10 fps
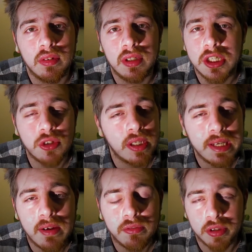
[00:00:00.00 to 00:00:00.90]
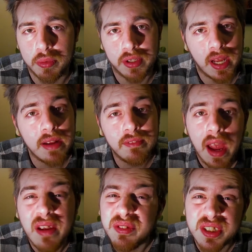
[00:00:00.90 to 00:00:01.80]
Literally everyone,
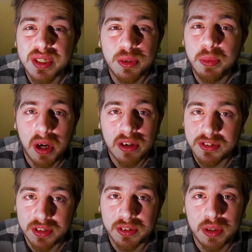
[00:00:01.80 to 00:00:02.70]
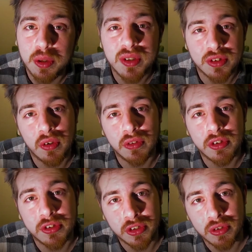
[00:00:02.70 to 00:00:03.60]
every single person who has gone to
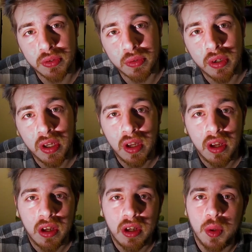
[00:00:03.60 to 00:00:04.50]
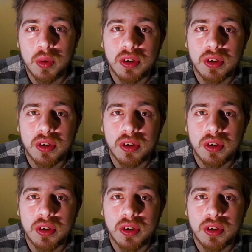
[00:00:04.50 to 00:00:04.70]
school, who has